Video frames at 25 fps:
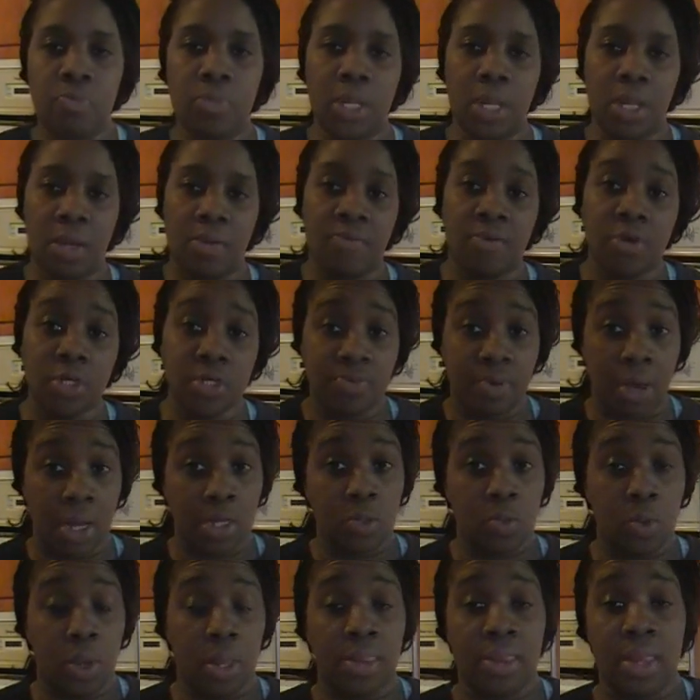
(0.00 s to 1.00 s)
first of all, I
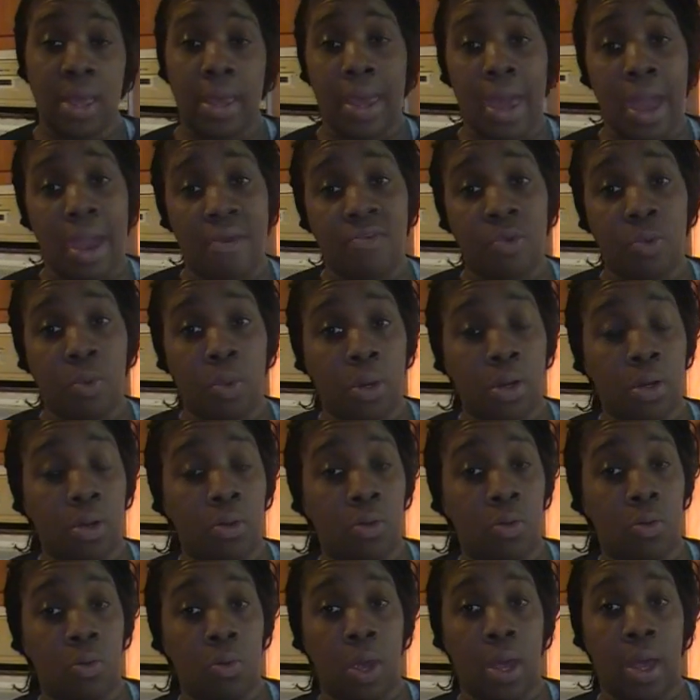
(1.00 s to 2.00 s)
just want to thank everyone
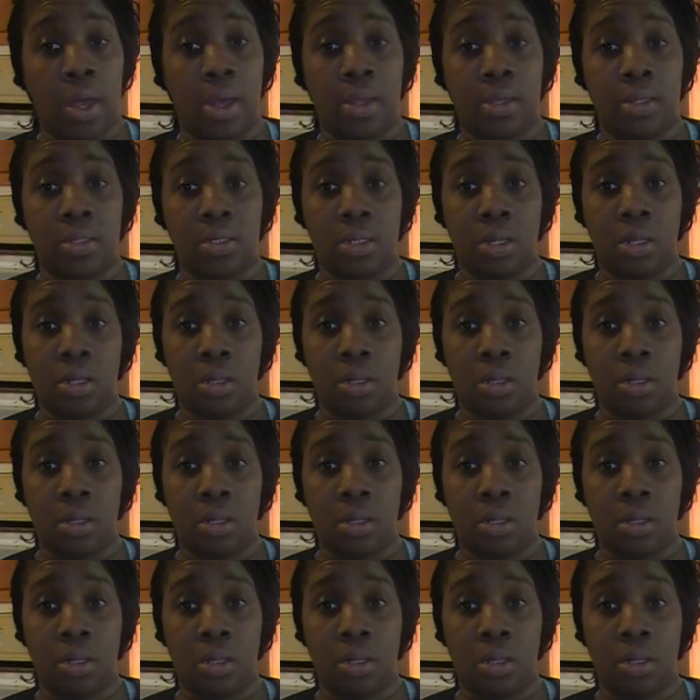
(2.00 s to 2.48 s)
who has